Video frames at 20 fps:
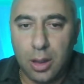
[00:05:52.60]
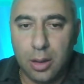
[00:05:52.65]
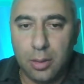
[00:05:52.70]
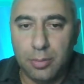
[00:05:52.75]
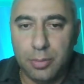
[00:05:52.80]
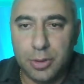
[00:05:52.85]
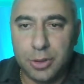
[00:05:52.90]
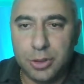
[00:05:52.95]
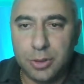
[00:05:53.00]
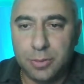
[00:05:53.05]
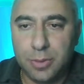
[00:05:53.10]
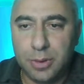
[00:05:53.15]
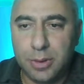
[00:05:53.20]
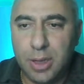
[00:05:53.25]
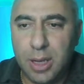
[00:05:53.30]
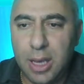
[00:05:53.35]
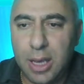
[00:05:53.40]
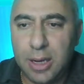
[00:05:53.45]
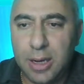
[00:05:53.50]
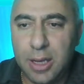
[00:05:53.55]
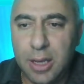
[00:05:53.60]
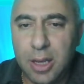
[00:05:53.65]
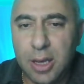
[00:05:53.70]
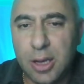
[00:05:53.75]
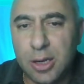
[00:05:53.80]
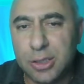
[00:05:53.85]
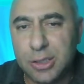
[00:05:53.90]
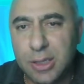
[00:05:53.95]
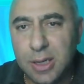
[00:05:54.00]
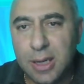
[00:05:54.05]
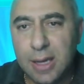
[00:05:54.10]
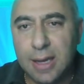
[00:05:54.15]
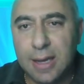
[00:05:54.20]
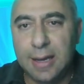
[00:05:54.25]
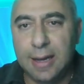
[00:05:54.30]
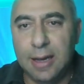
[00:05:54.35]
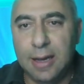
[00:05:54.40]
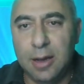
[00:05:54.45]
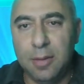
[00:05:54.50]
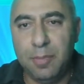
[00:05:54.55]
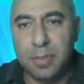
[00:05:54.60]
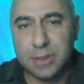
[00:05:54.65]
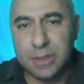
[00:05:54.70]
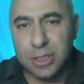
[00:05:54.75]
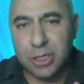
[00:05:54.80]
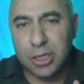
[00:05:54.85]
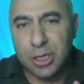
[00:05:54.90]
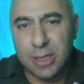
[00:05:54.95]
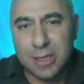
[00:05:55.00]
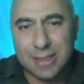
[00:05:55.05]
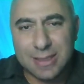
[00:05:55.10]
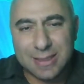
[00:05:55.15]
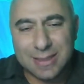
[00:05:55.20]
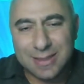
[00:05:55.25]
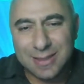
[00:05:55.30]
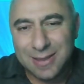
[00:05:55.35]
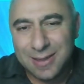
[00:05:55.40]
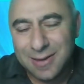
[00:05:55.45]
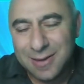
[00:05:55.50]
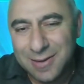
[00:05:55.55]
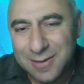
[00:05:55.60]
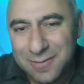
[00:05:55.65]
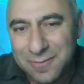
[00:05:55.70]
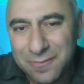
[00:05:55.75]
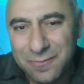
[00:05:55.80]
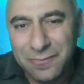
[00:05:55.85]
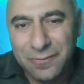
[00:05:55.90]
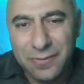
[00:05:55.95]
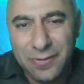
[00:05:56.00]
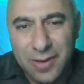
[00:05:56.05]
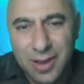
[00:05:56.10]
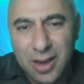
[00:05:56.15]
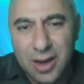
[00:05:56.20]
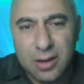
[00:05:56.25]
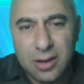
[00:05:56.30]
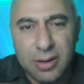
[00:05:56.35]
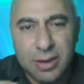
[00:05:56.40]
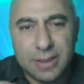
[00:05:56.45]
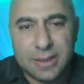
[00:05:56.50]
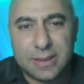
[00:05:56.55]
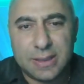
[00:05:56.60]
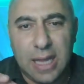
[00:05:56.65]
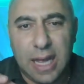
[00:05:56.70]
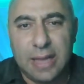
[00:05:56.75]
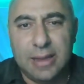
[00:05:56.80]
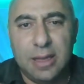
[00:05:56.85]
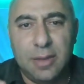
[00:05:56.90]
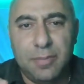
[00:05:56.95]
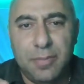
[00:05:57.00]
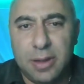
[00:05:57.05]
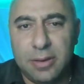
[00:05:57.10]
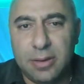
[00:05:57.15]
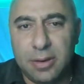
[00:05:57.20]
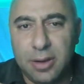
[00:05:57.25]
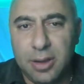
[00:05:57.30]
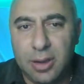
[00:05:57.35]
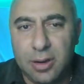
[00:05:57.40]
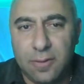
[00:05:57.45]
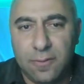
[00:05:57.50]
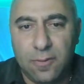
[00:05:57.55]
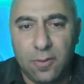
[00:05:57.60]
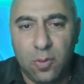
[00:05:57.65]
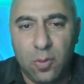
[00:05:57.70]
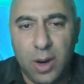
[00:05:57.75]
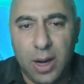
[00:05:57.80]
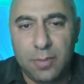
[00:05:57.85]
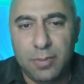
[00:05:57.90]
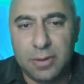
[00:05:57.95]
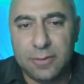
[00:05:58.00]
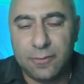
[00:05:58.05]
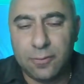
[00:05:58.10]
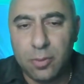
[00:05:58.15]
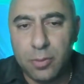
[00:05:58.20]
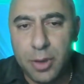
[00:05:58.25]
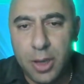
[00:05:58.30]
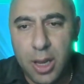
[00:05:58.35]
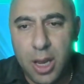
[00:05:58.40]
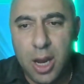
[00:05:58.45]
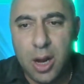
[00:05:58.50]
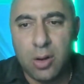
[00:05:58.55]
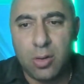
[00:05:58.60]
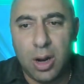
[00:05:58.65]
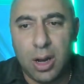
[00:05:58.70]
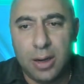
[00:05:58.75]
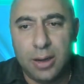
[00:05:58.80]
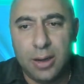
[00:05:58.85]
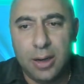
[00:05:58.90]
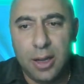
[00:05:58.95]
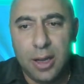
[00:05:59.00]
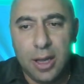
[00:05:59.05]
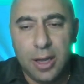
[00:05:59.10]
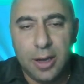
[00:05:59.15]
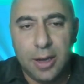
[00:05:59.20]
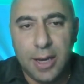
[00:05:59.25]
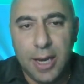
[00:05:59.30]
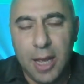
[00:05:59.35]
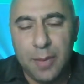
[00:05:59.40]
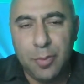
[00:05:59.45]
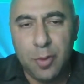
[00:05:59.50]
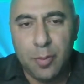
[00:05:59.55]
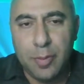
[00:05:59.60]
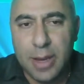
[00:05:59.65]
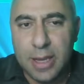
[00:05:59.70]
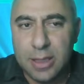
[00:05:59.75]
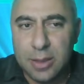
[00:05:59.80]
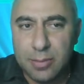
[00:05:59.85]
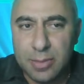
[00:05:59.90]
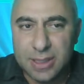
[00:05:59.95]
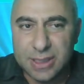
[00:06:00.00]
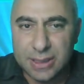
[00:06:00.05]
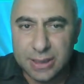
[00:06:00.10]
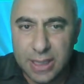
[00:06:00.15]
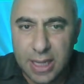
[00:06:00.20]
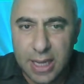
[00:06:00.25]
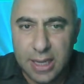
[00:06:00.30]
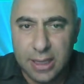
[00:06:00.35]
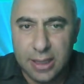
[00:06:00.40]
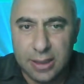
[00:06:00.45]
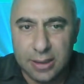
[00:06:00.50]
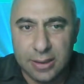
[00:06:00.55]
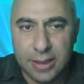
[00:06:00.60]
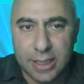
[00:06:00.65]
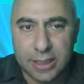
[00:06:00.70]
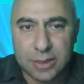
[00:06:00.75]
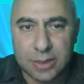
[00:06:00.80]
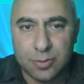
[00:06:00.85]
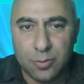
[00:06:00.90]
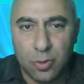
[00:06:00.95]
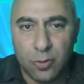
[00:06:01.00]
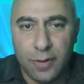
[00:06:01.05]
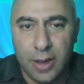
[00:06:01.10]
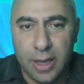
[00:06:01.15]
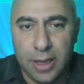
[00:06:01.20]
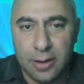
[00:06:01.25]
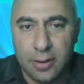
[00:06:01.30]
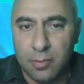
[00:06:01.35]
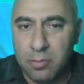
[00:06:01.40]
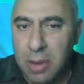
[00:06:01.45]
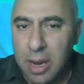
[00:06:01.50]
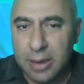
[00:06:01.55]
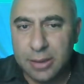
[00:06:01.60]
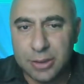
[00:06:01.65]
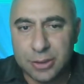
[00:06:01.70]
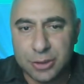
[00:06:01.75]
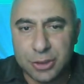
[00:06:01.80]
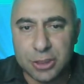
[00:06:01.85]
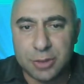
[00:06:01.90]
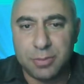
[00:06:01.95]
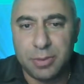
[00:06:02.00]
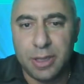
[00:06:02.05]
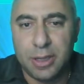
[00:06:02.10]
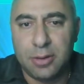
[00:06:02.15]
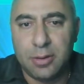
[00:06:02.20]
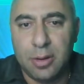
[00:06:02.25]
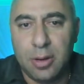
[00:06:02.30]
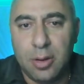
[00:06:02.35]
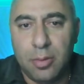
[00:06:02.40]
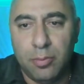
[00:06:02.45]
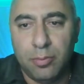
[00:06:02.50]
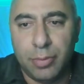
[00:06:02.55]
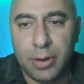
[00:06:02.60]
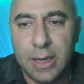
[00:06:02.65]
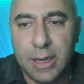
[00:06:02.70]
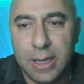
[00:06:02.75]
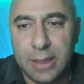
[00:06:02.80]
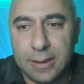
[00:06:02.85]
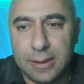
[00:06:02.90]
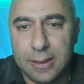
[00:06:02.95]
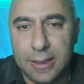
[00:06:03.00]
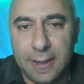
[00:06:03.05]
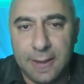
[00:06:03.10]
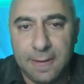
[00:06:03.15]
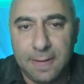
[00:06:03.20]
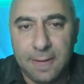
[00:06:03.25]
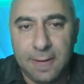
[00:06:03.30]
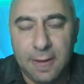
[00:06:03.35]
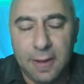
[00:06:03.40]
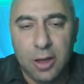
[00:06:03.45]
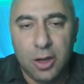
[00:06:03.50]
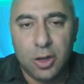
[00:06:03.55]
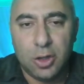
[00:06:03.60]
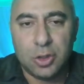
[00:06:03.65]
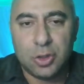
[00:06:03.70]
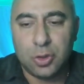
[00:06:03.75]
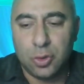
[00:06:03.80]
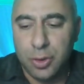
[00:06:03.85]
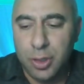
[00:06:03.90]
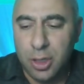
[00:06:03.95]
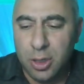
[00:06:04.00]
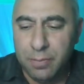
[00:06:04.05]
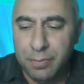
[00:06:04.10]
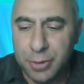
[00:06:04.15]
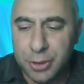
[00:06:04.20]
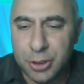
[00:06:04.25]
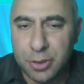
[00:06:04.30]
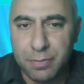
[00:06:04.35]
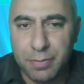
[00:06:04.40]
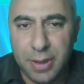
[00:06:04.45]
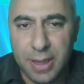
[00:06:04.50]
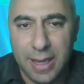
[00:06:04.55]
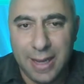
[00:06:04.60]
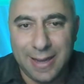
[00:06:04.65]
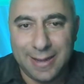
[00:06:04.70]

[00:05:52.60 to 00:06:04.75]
bishop d3. And here, position is very slightly better here for white, but from here on, Nepo made a mistake next move, and Magnus just played brilliantly. So here, bishop b8.